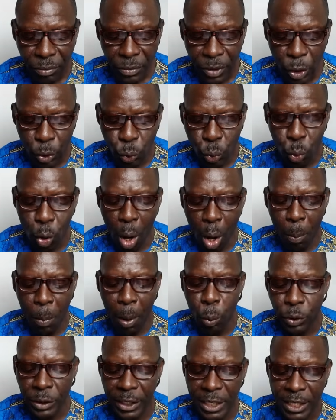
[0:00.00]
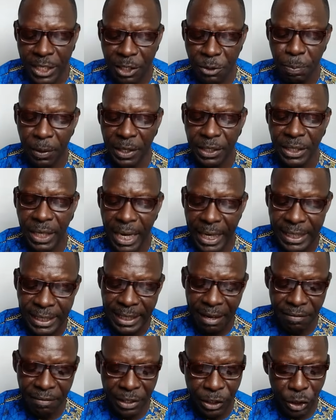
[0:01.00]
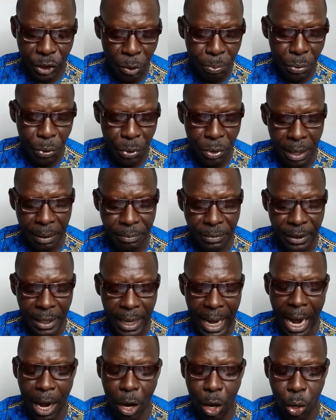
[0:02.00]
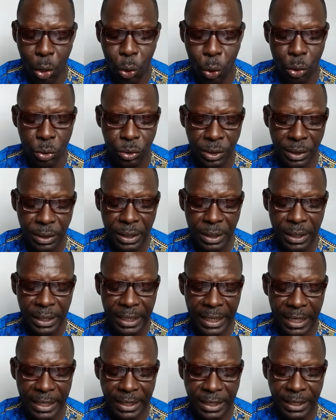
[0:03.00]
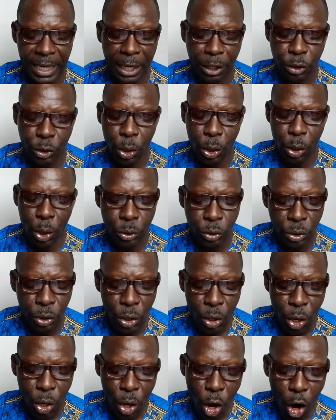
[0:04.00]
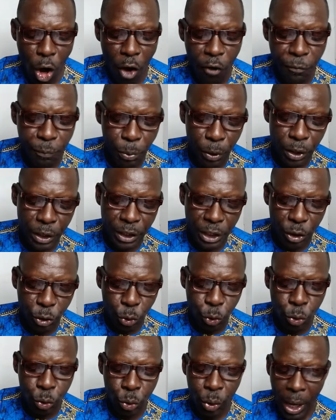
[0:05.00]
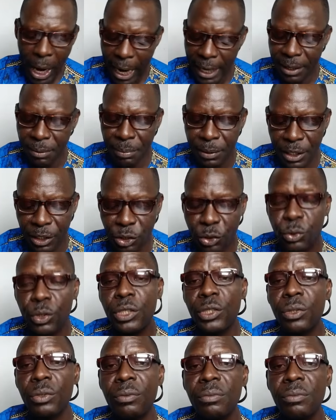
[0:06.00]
to come up with a special intervention program across the sectors of political administration.